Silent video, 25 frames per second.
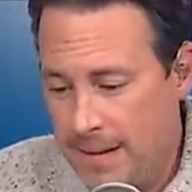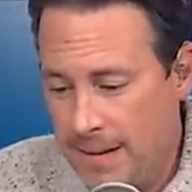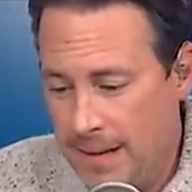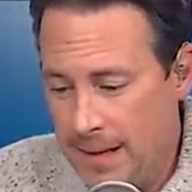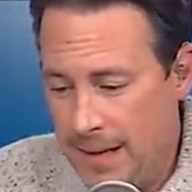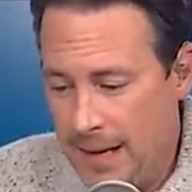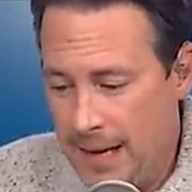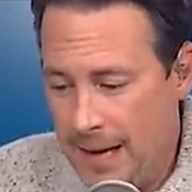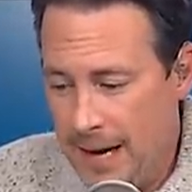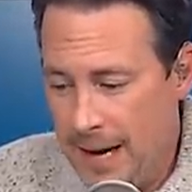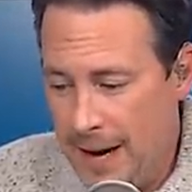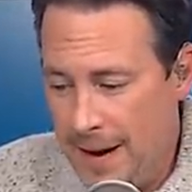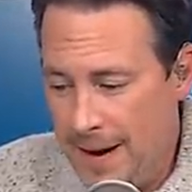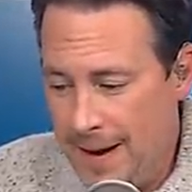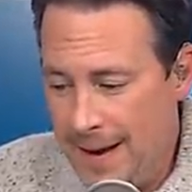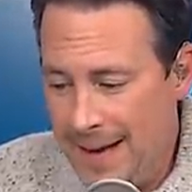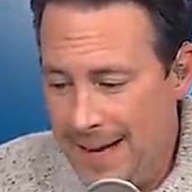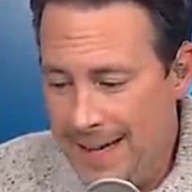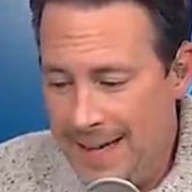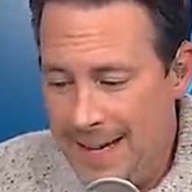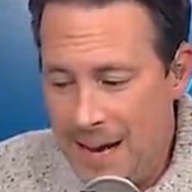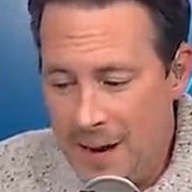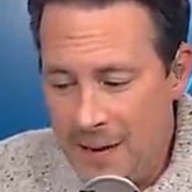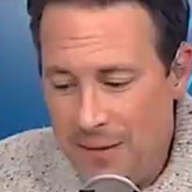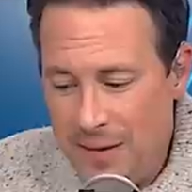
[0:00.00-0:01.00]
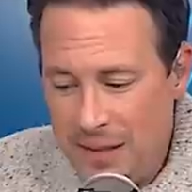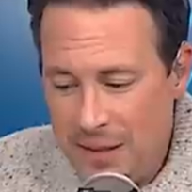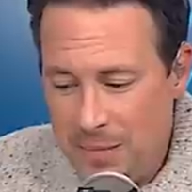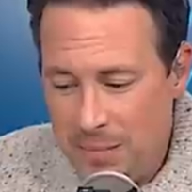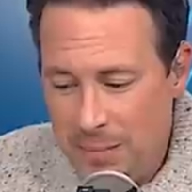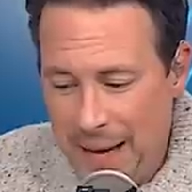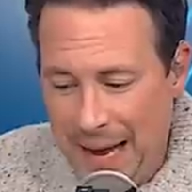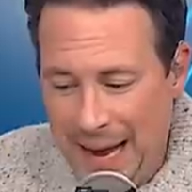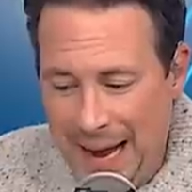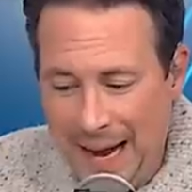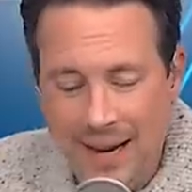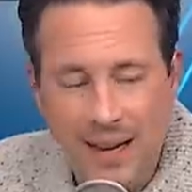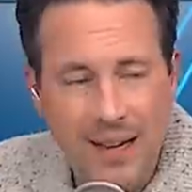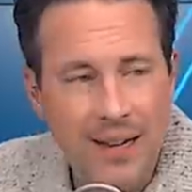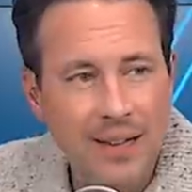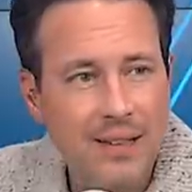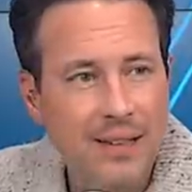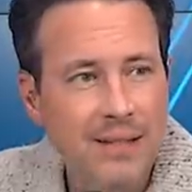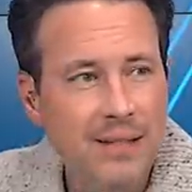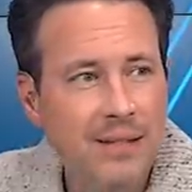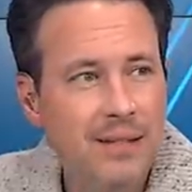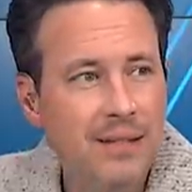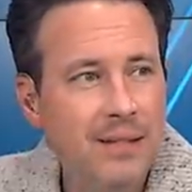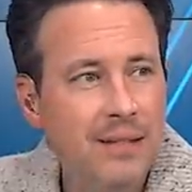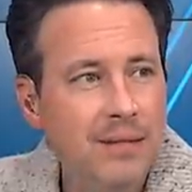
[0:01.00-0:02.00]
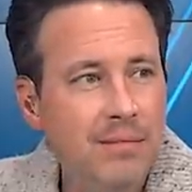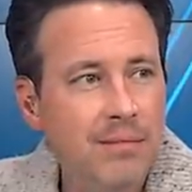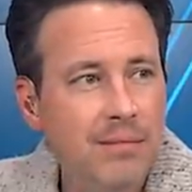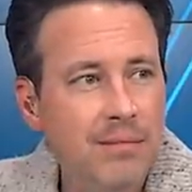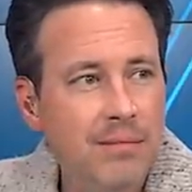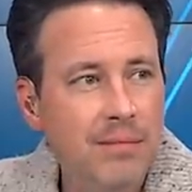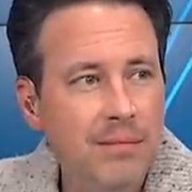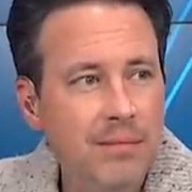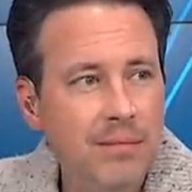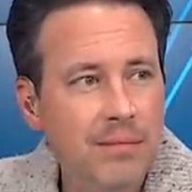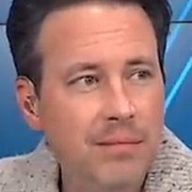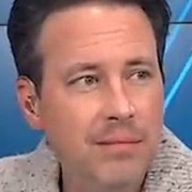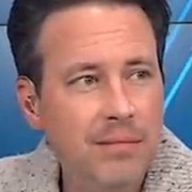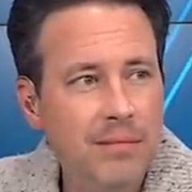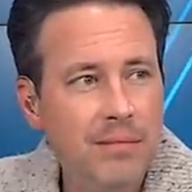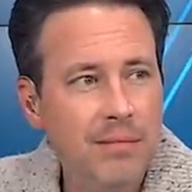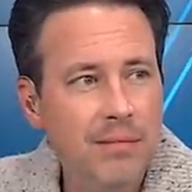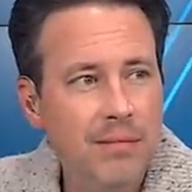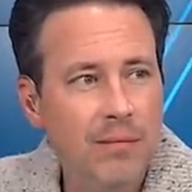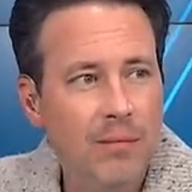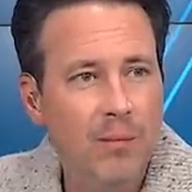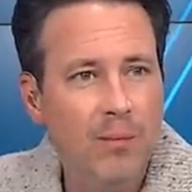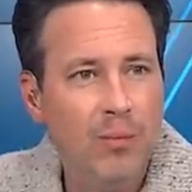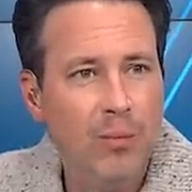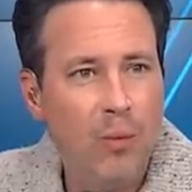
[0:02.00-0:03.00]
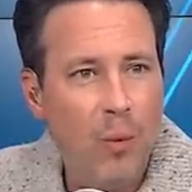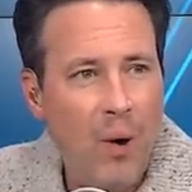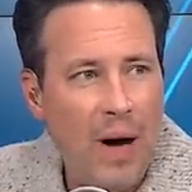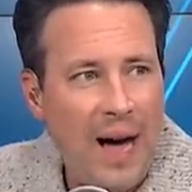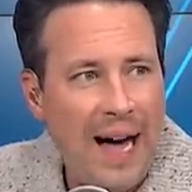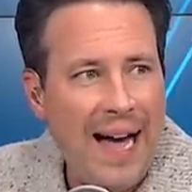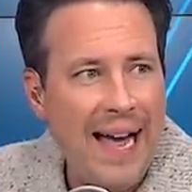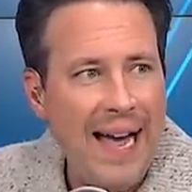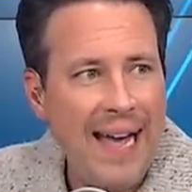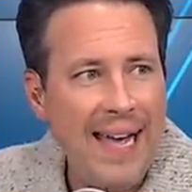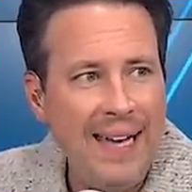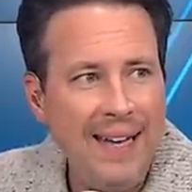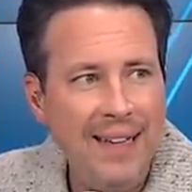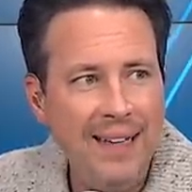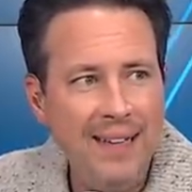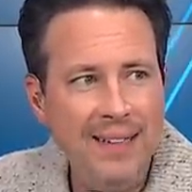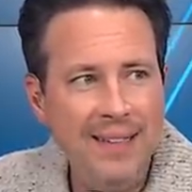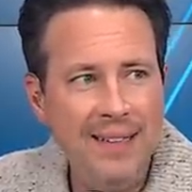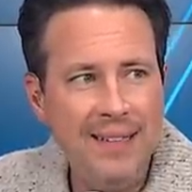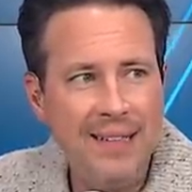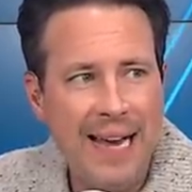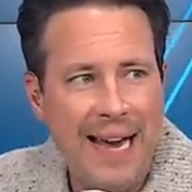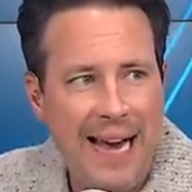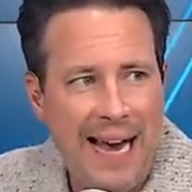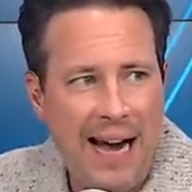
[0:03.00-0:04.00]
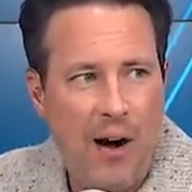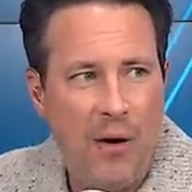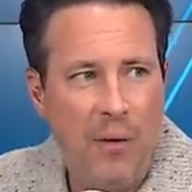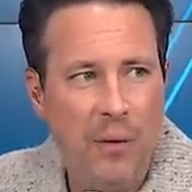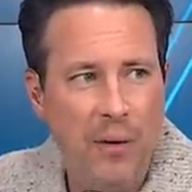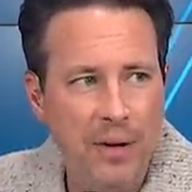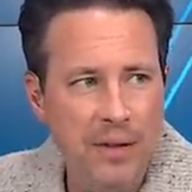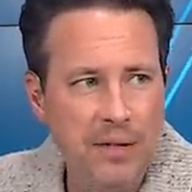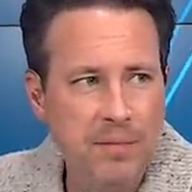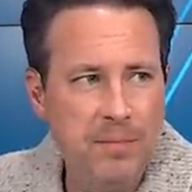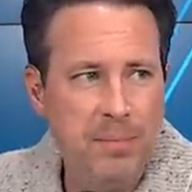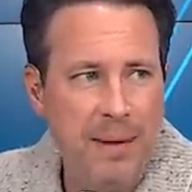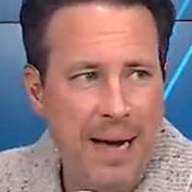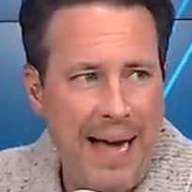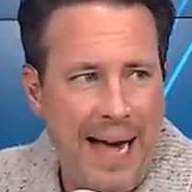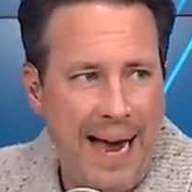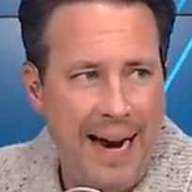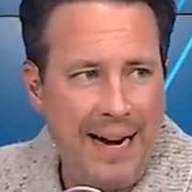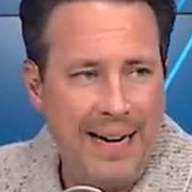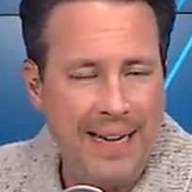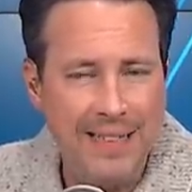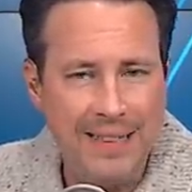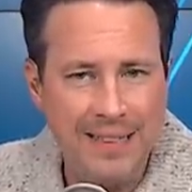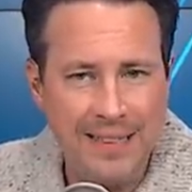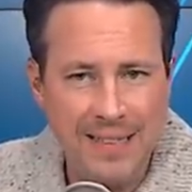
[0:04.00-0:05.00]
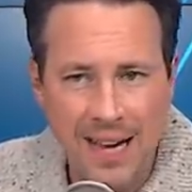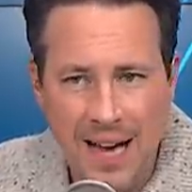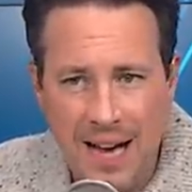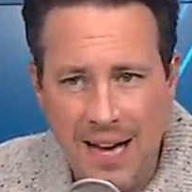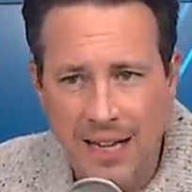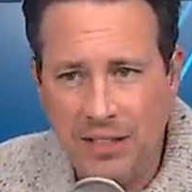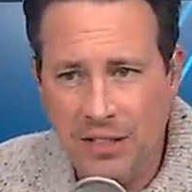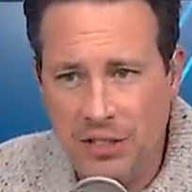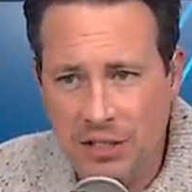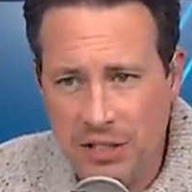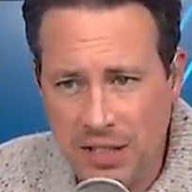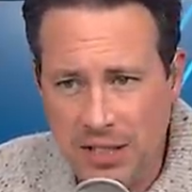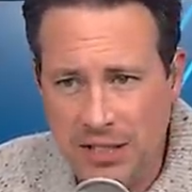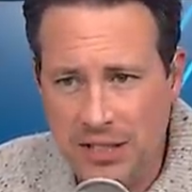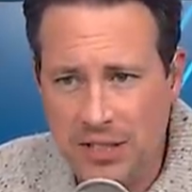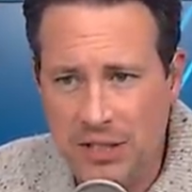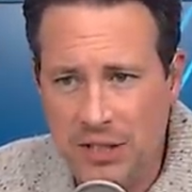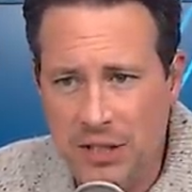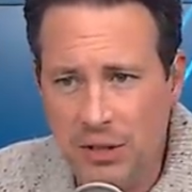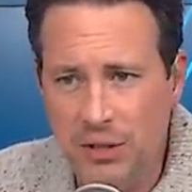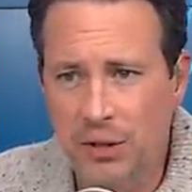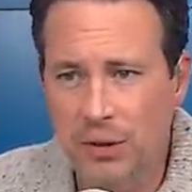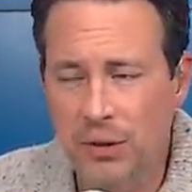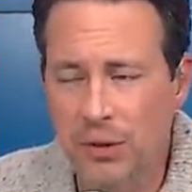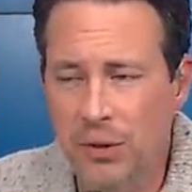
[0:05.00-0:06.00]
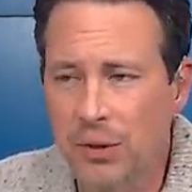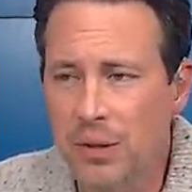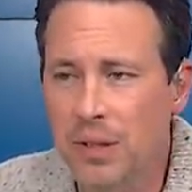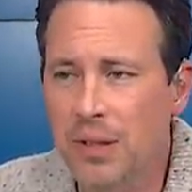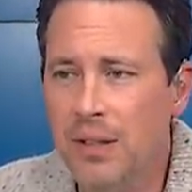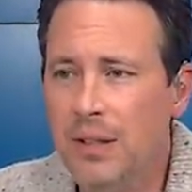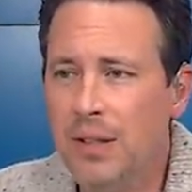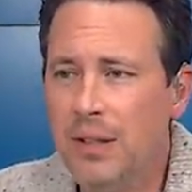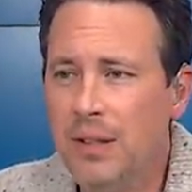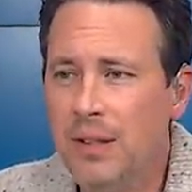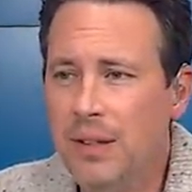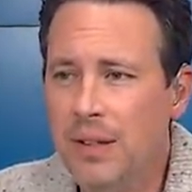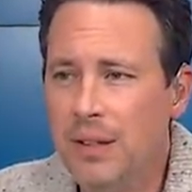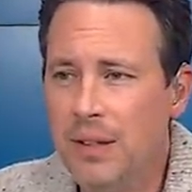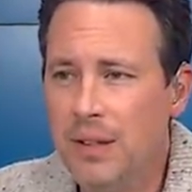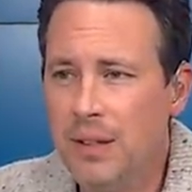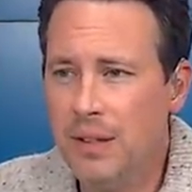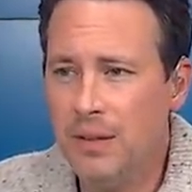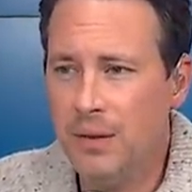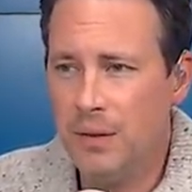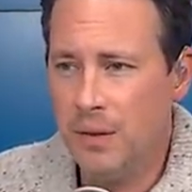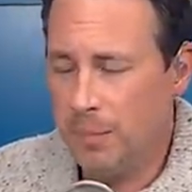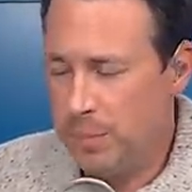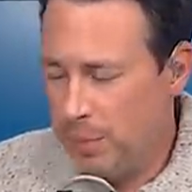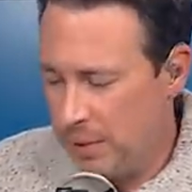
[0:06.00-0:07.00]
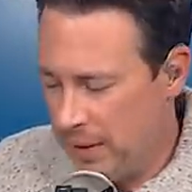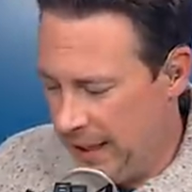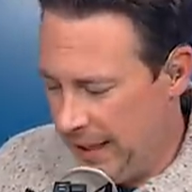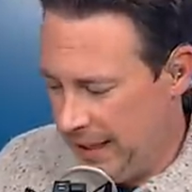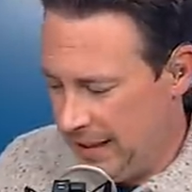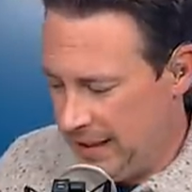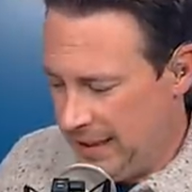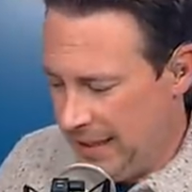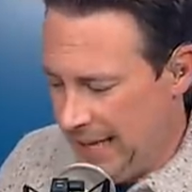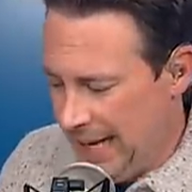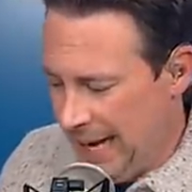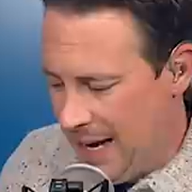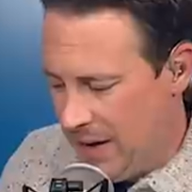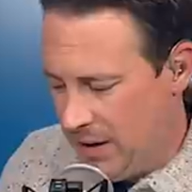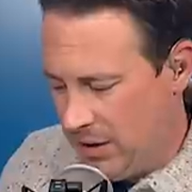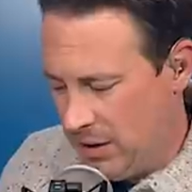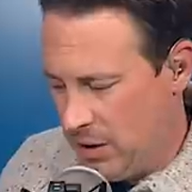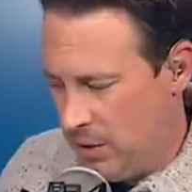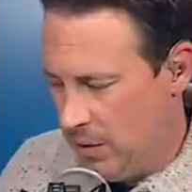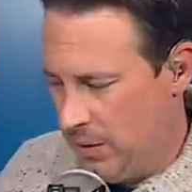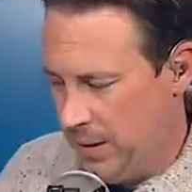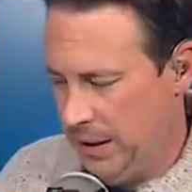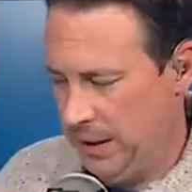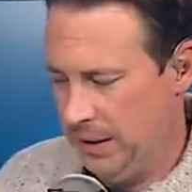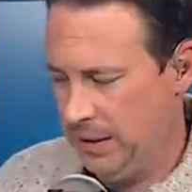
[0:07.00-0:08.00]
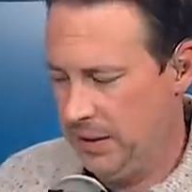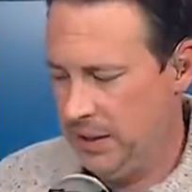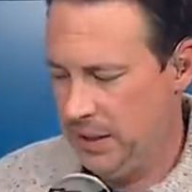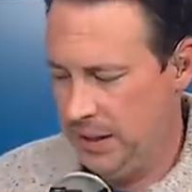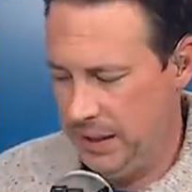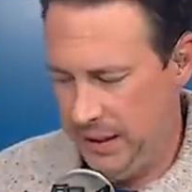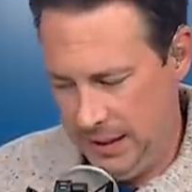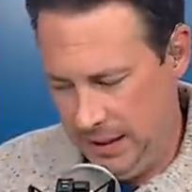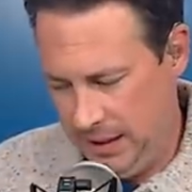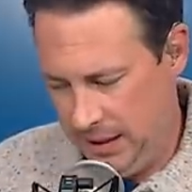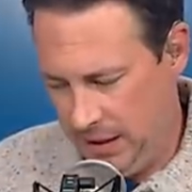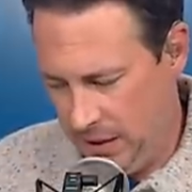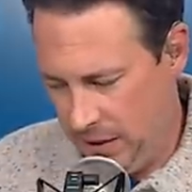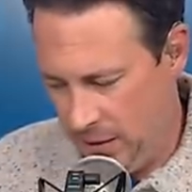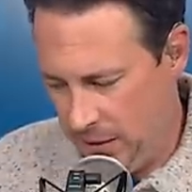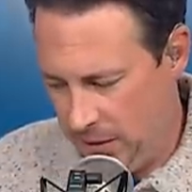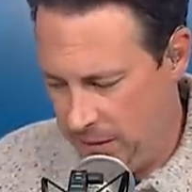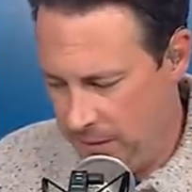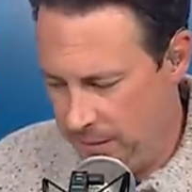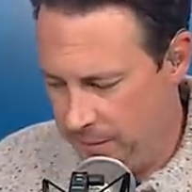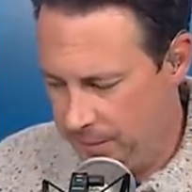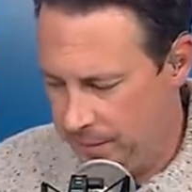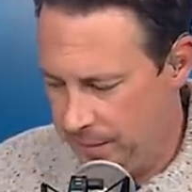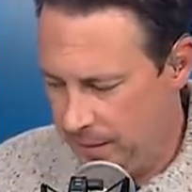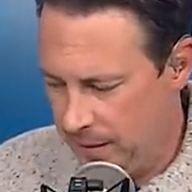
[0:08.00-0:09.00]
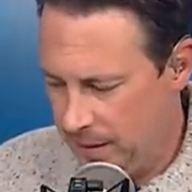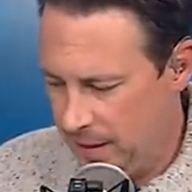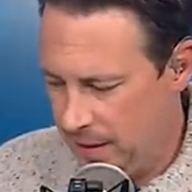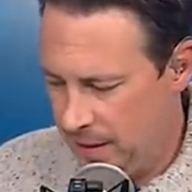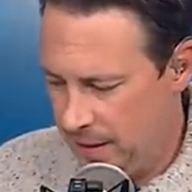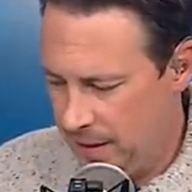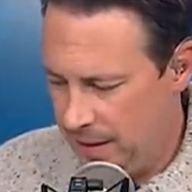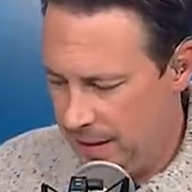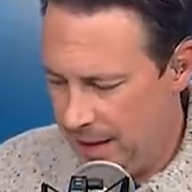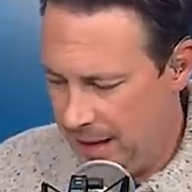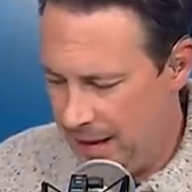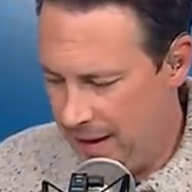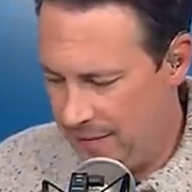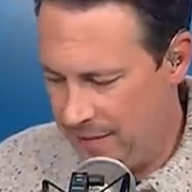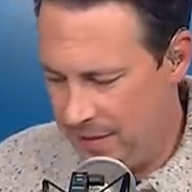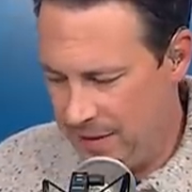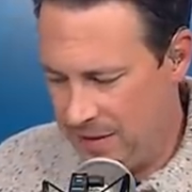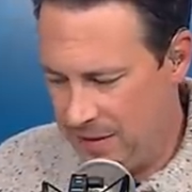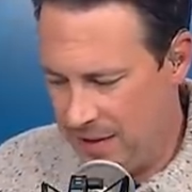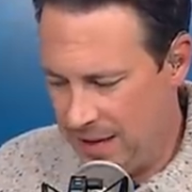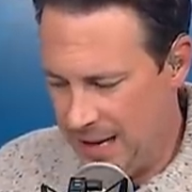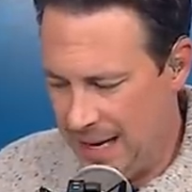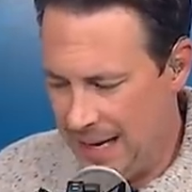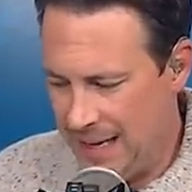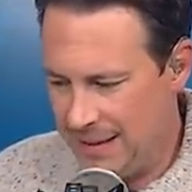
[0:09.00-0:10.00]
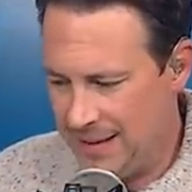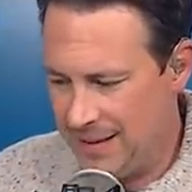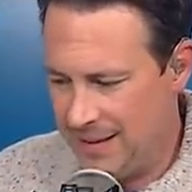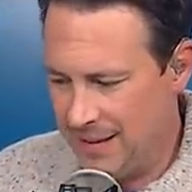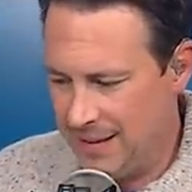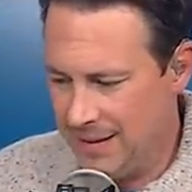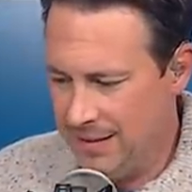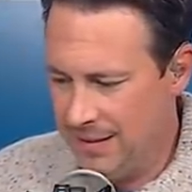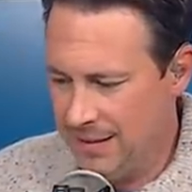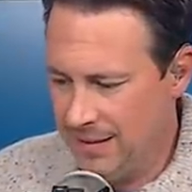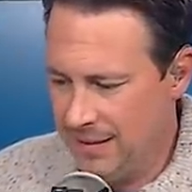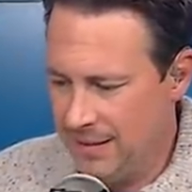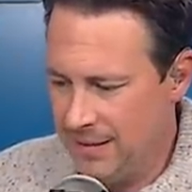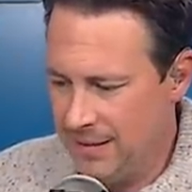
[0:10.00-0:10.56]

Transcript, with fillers: Uh, and now he's back. Why is Howard back? It's not just to replace the outgoing CEO, Kevin Johnson.